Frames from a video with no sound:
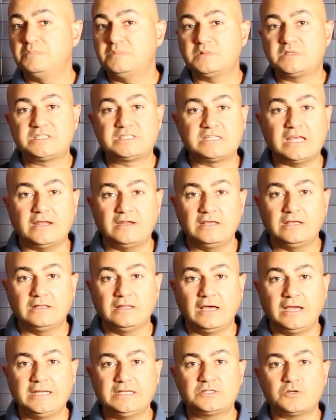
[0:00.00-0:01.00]
steady
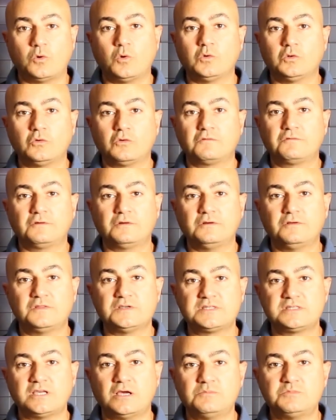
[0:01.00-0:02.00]
light all over the
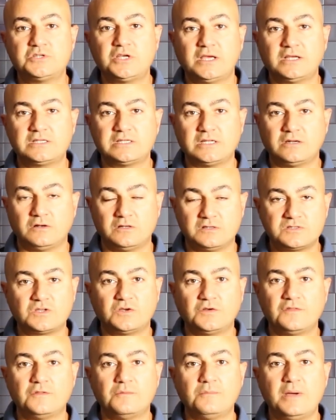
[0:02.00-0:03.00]
subject and also
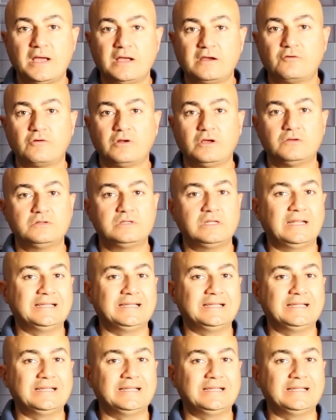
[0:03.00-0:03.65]
on the background,